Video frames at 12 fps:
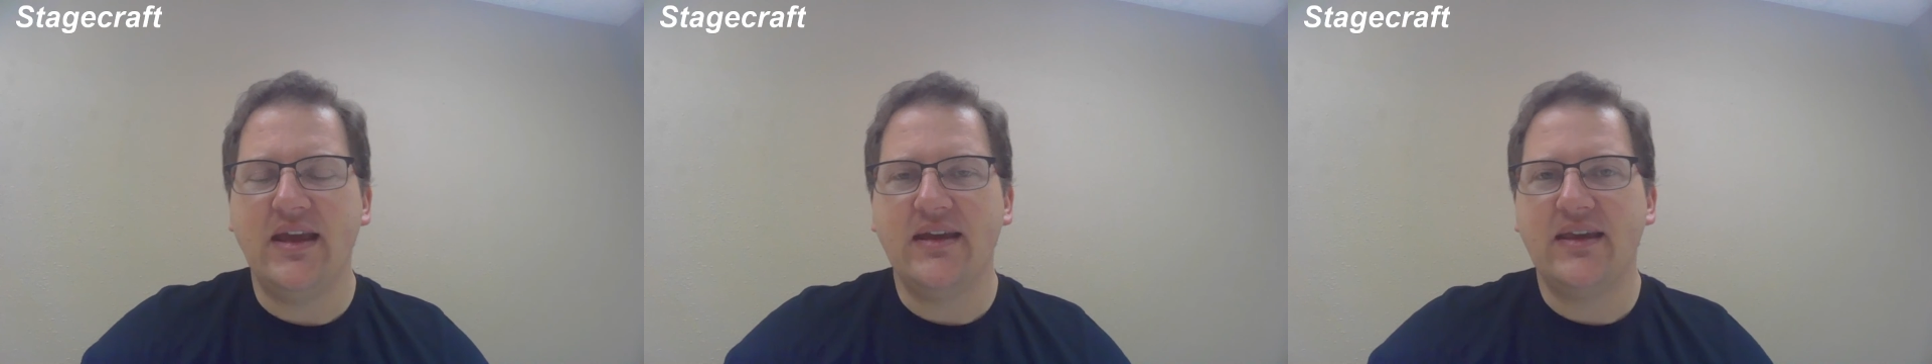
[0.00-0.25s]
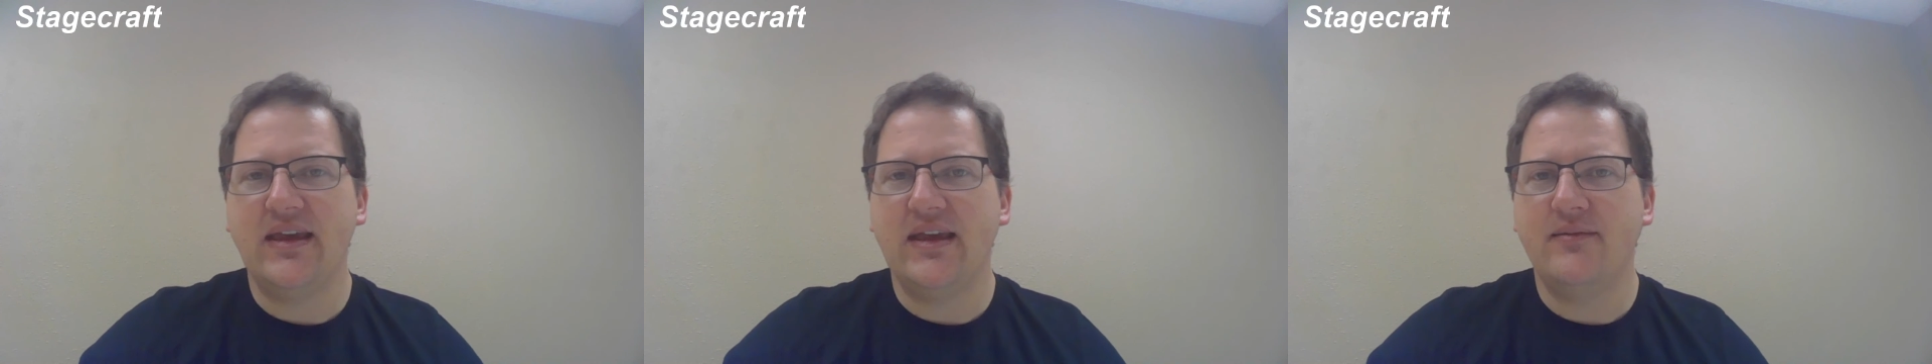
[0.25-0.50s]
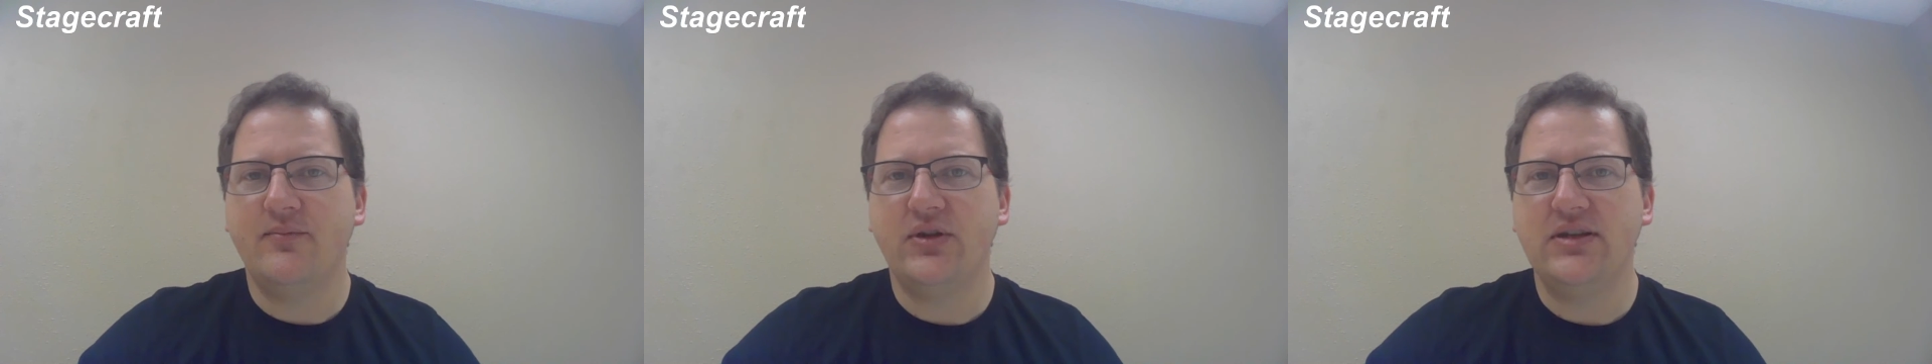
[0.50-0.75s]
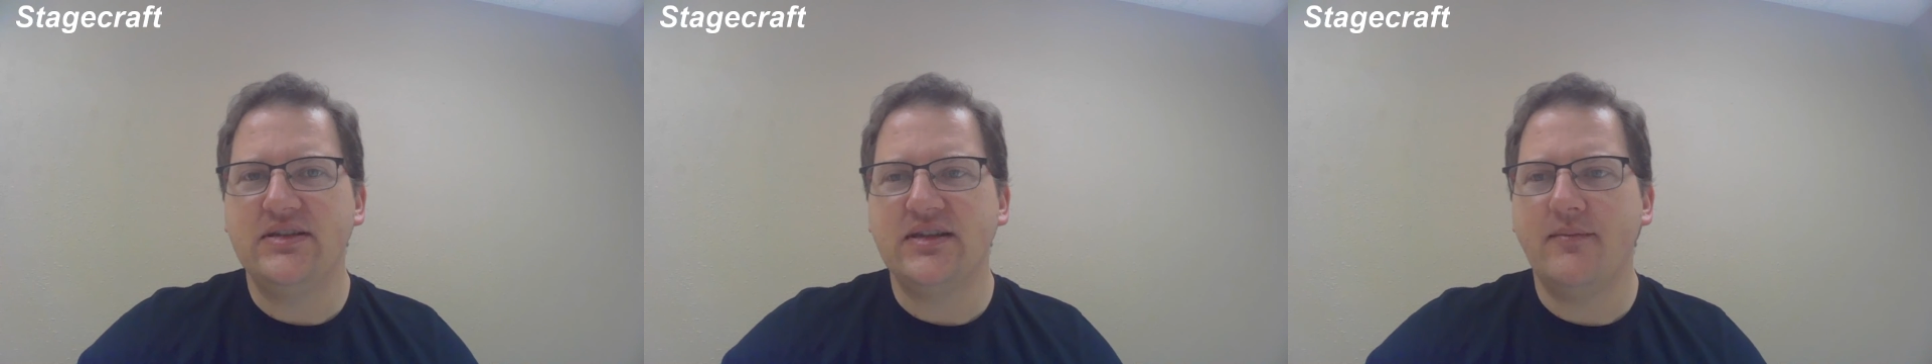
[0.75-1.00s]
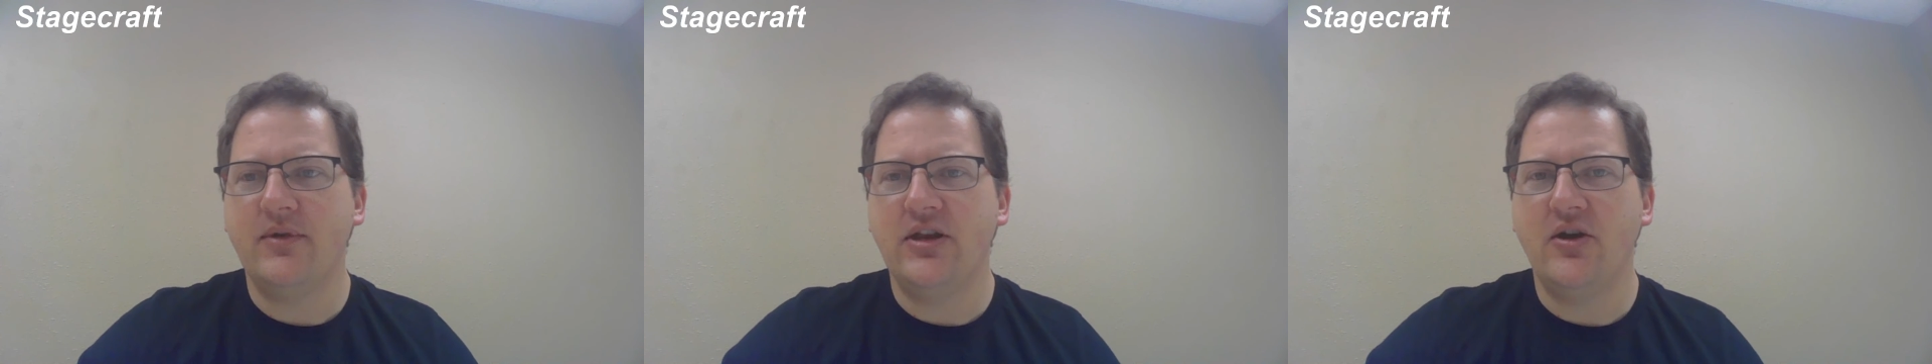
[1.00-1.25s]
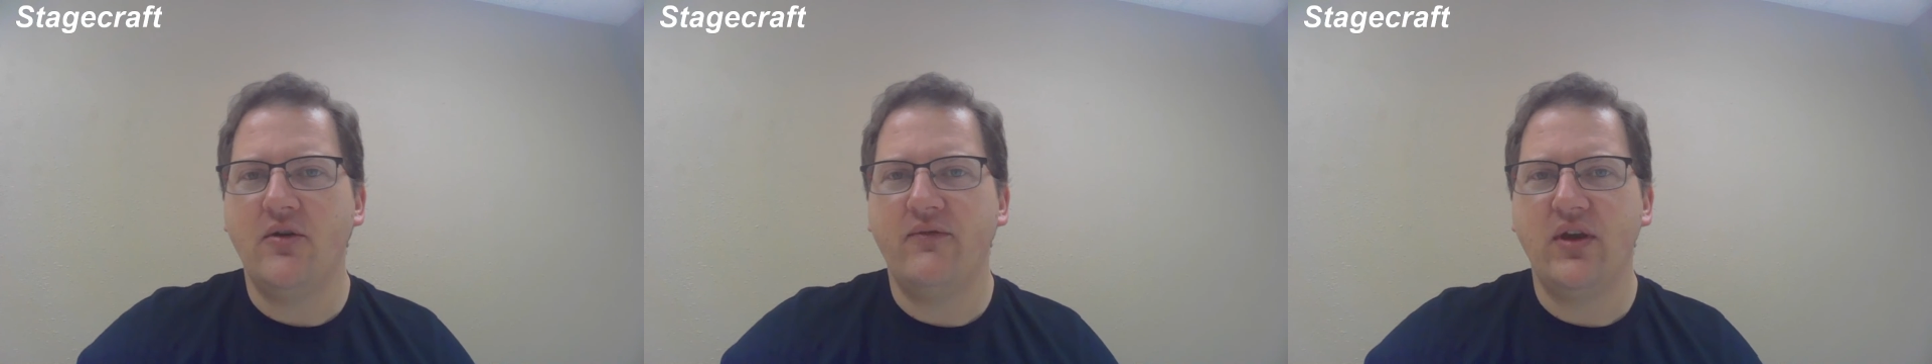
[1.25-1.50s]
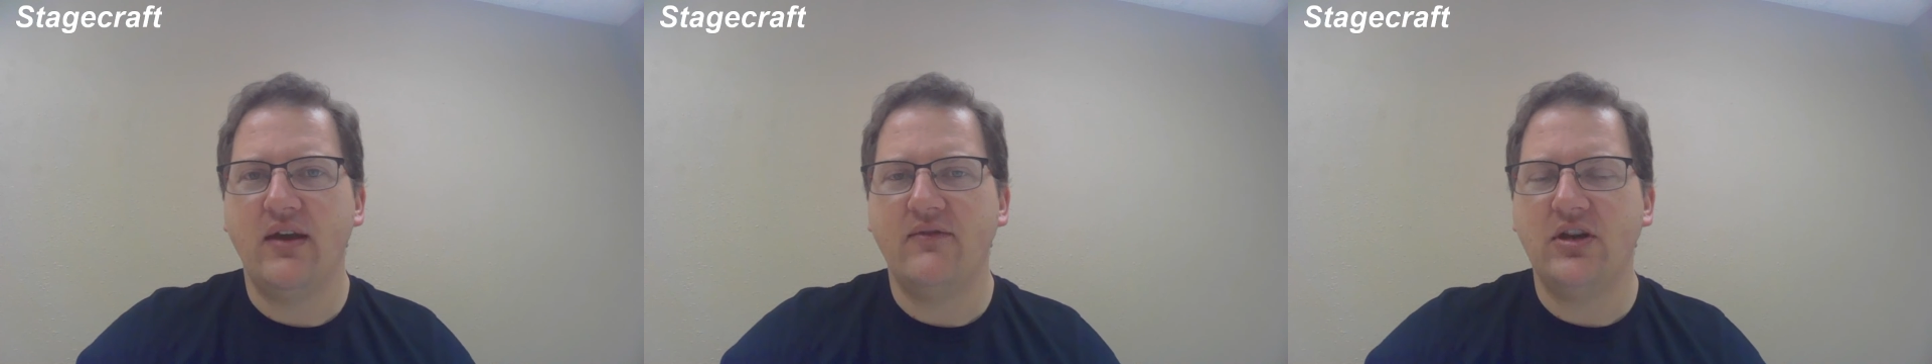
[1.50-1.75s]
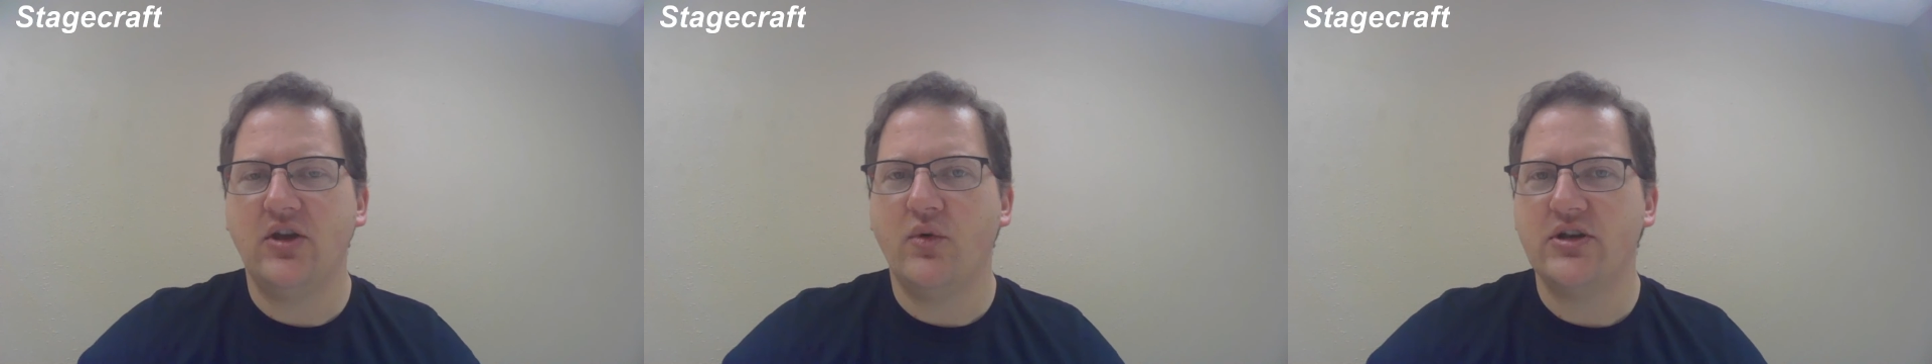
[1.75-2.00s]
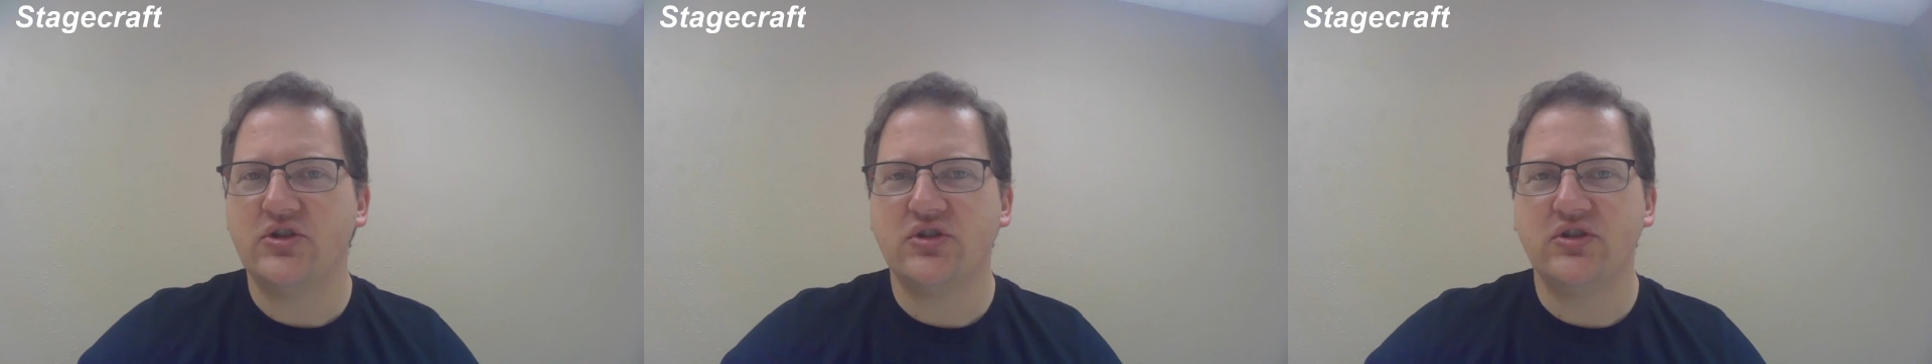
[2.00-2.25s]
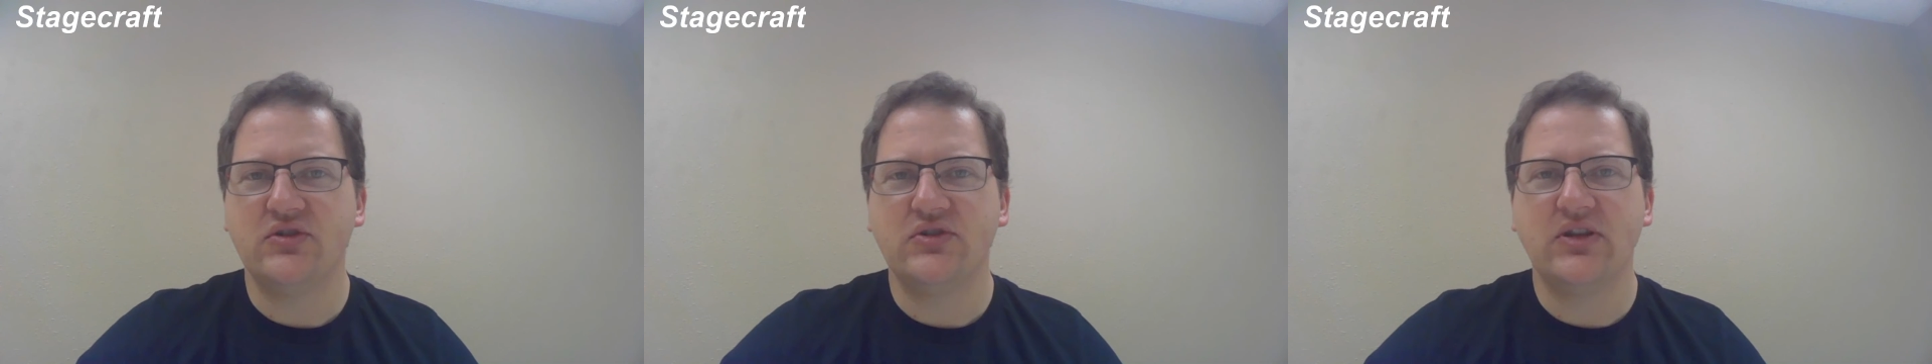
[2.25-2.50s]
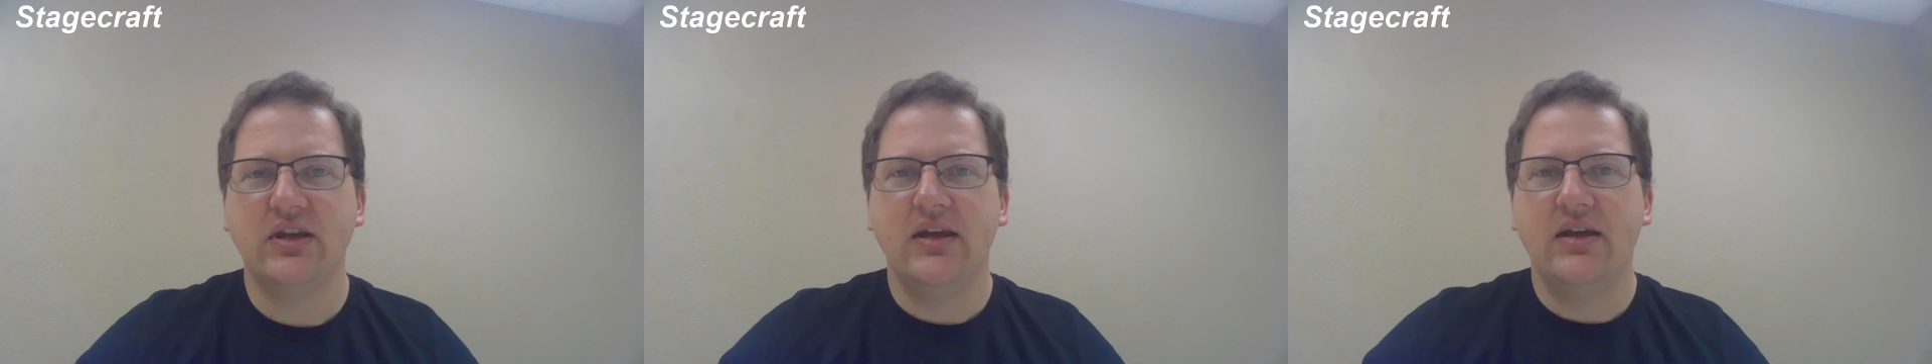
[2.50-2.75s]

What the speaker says: Again, please let me know if you have any questions.